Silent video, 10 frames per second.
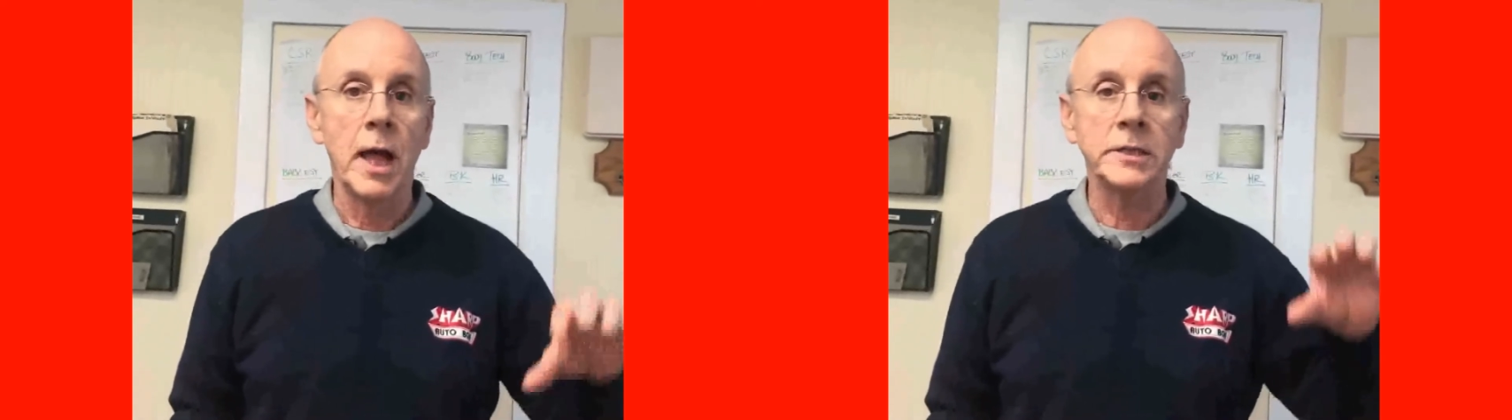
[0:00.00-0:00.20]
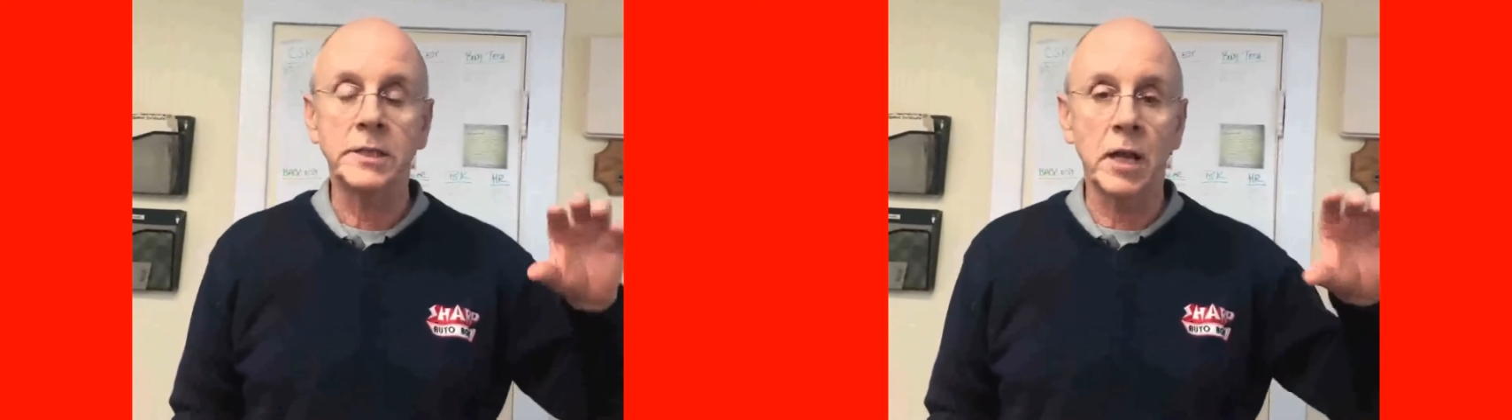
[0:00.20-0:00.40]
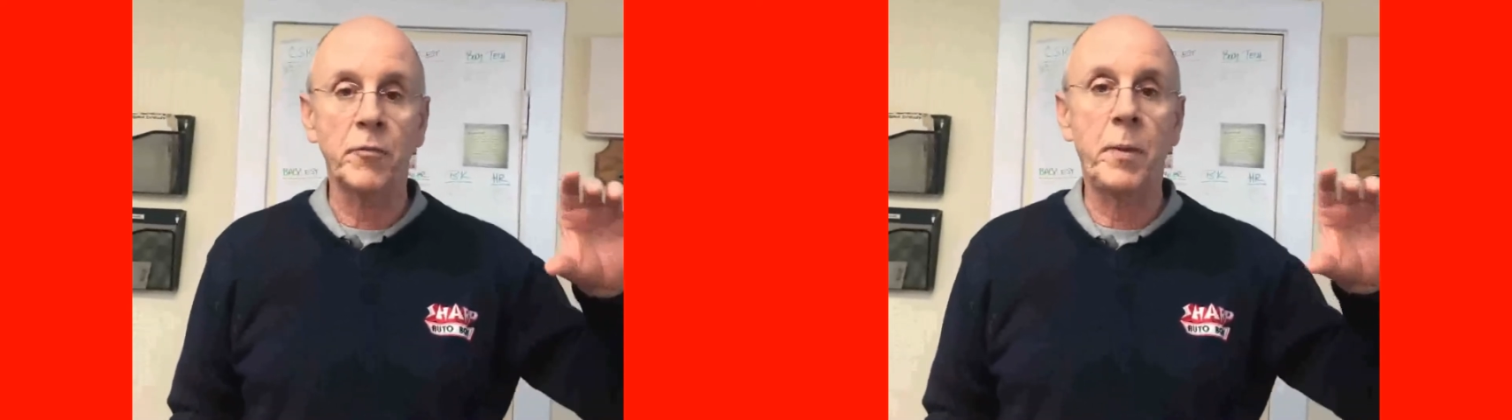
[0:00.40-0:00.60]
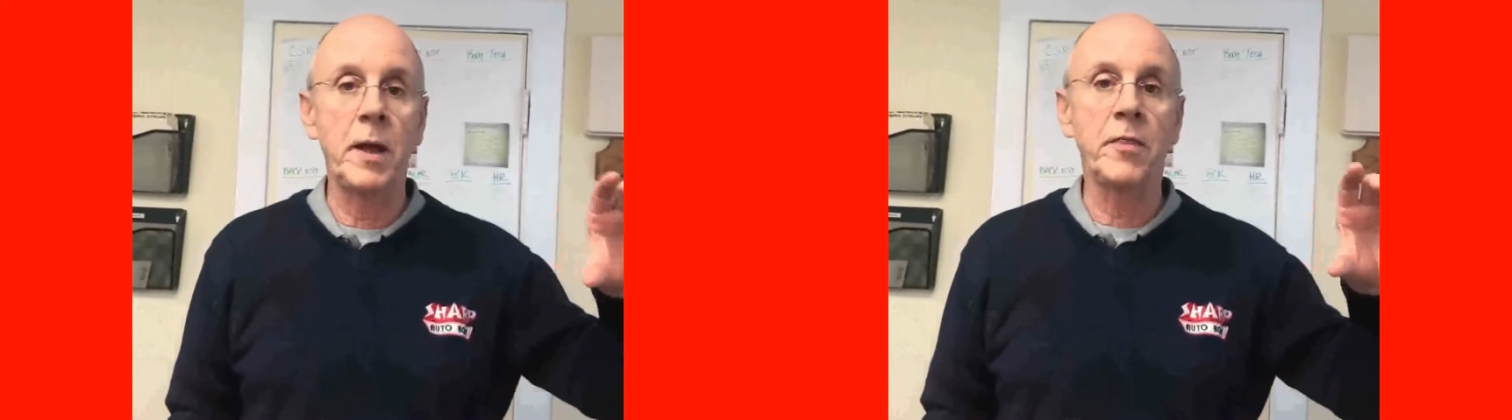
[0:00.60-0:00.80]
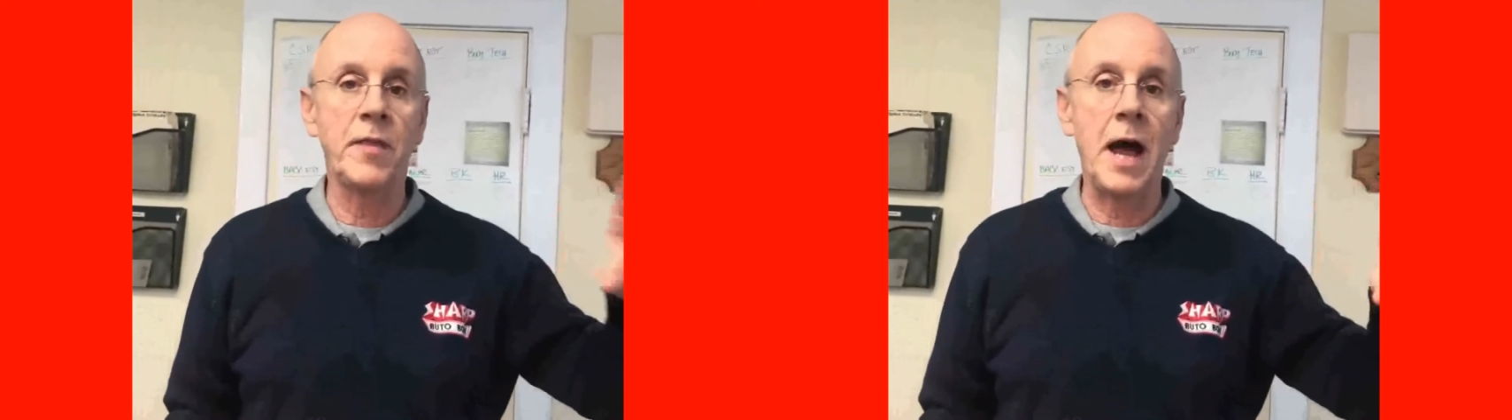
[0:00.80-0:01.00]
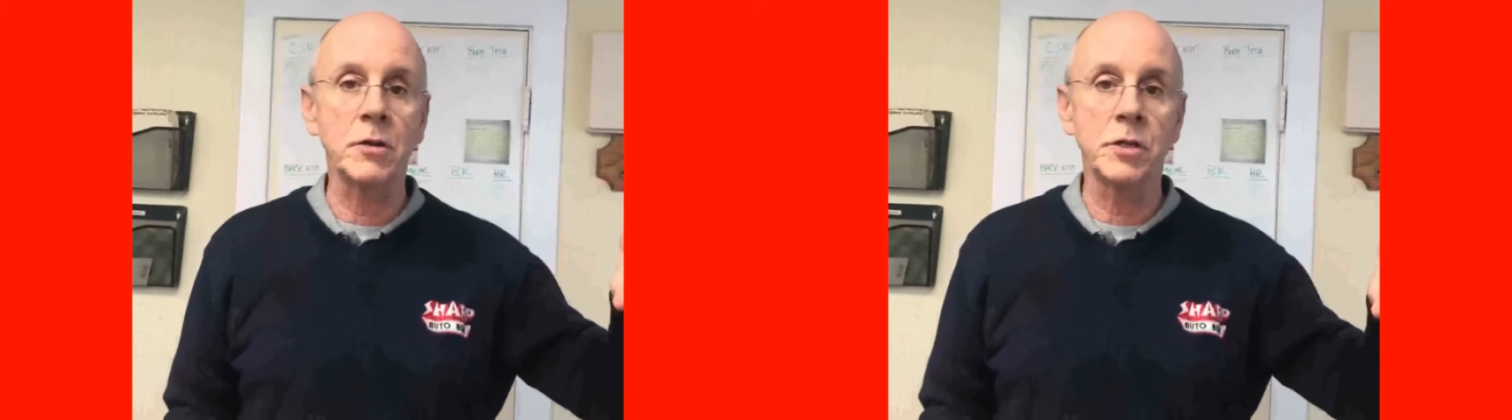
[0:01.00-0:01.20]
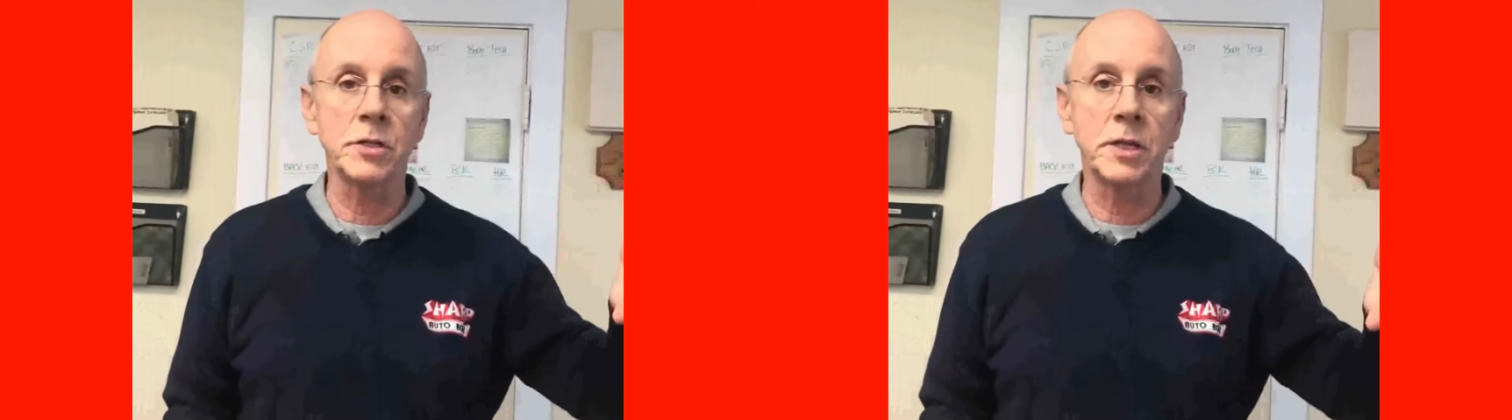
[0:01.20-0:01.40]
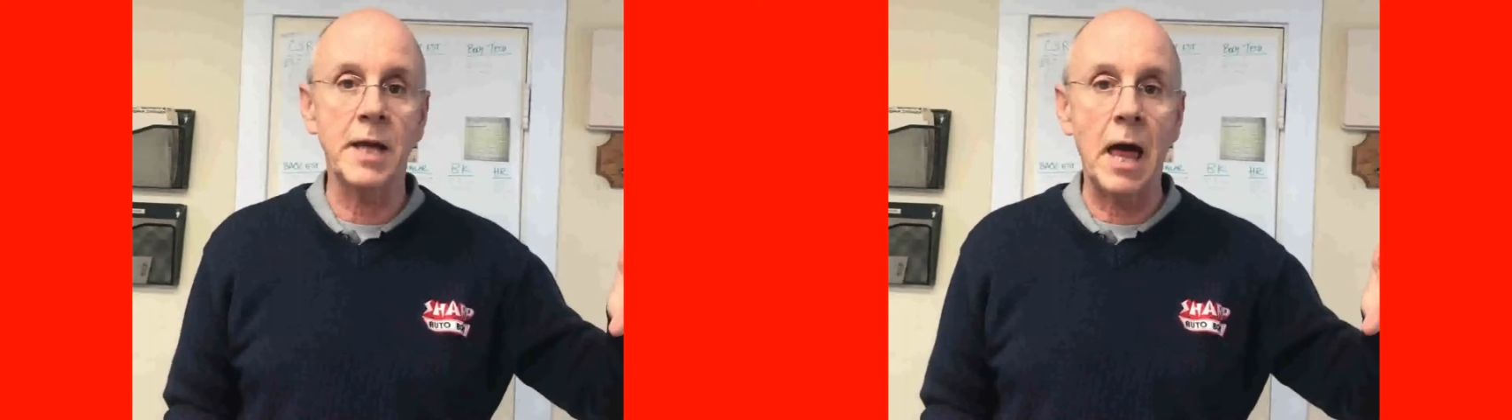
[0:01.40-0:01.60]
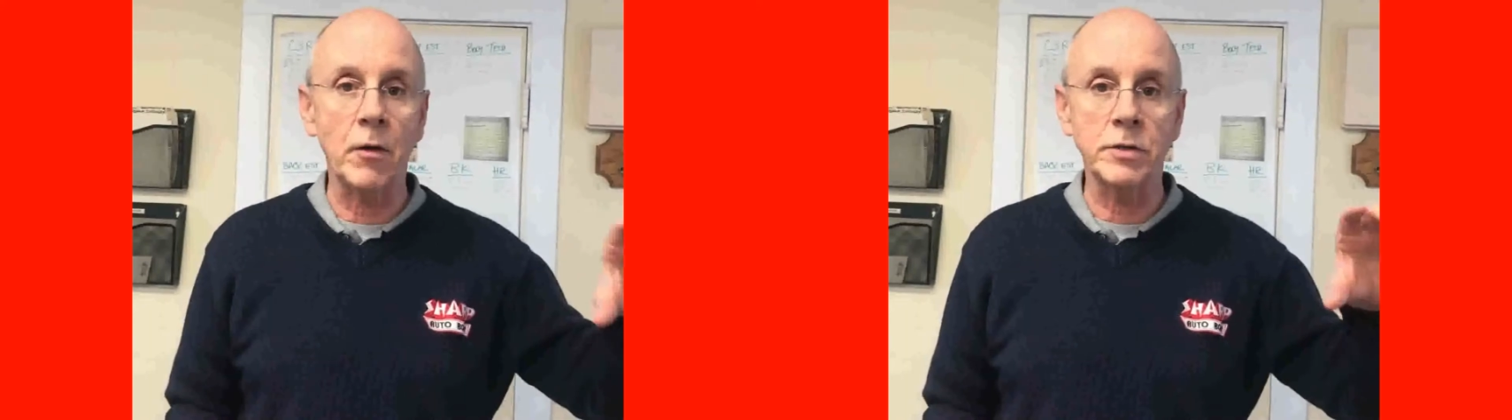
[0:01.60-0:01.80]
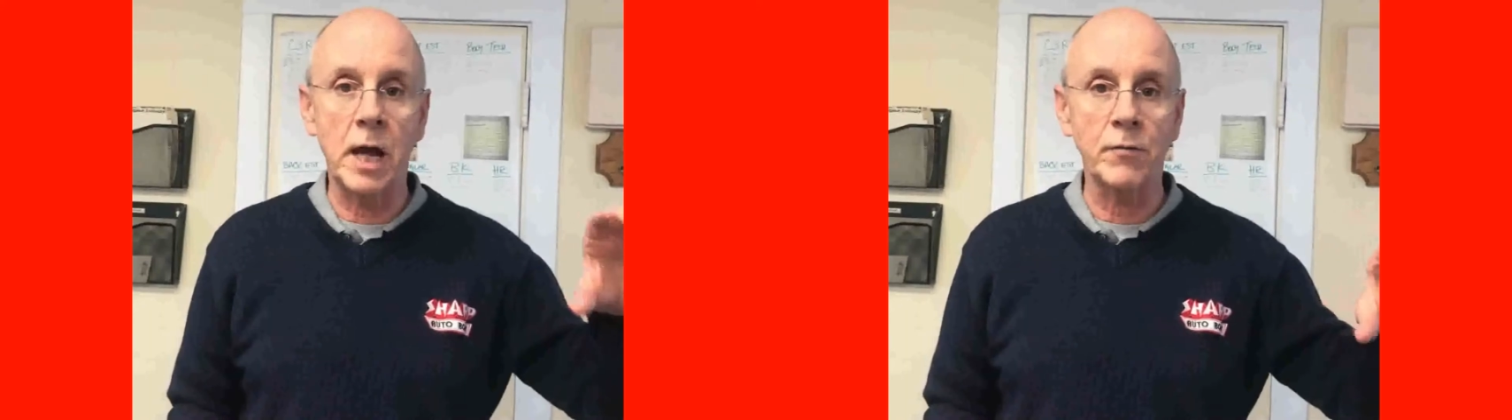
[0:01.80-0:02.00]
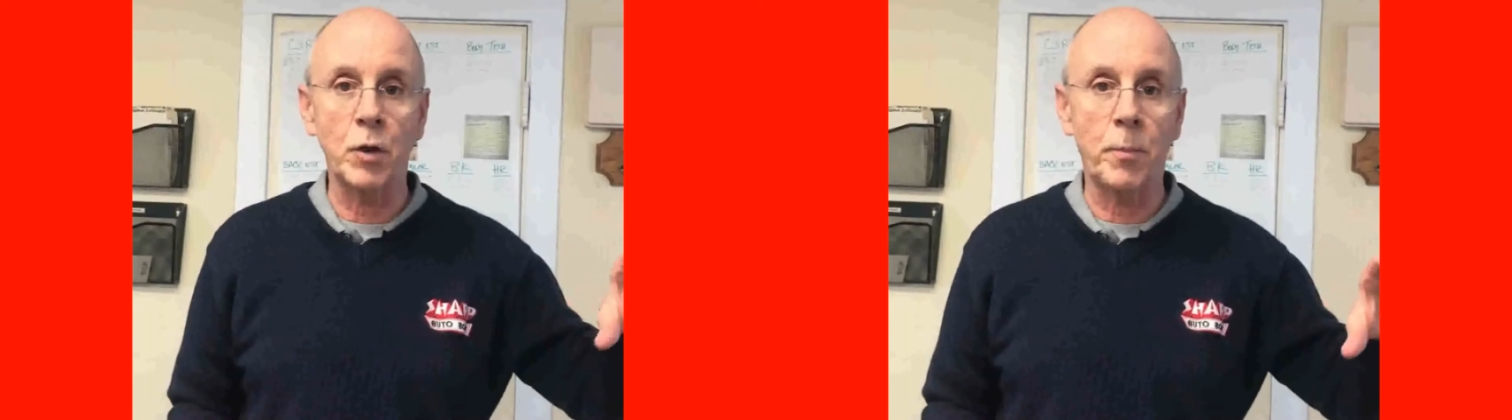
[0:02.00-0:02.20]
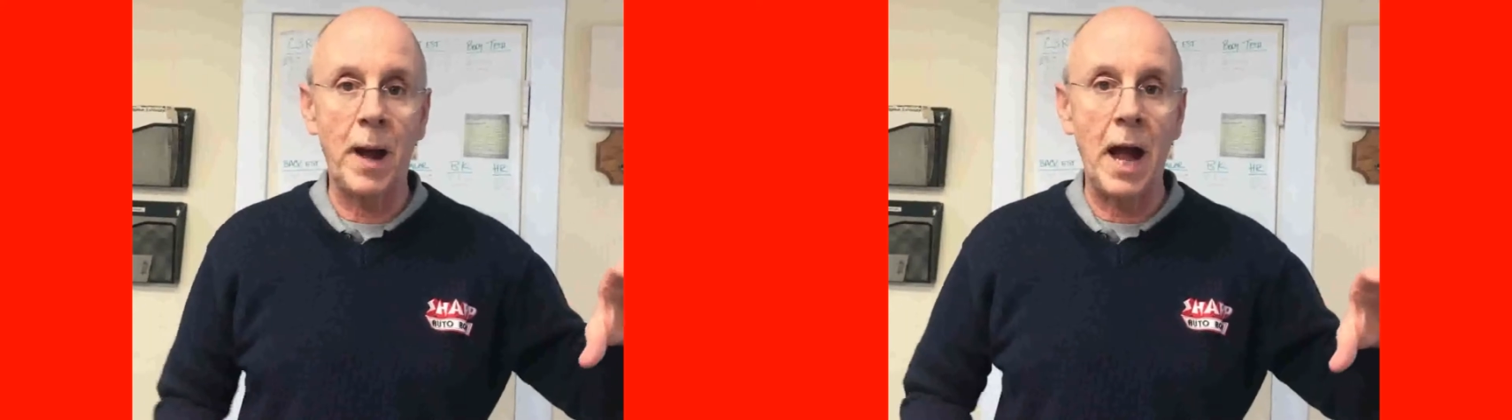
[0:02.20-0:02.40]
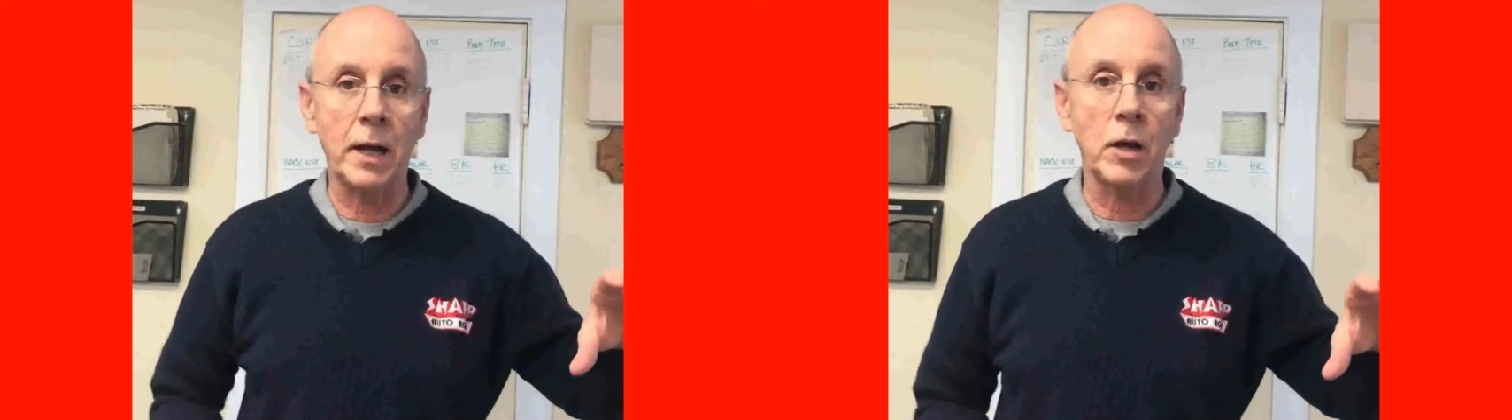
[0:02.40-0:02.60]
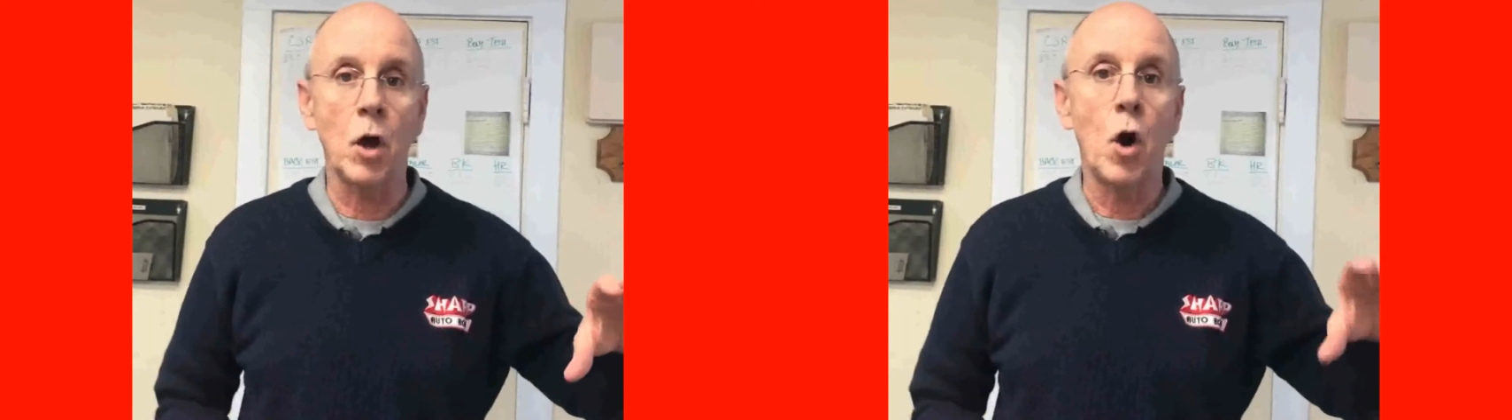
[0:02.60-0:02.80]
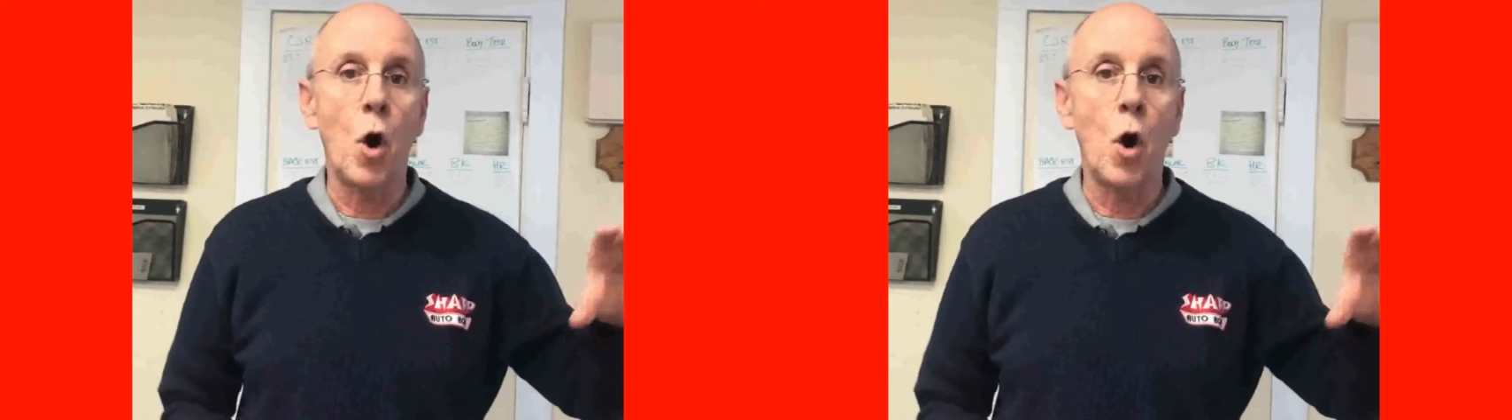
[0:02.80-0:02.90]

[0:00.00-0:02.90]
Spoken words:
instead of paying thousands of dollars out of your pocket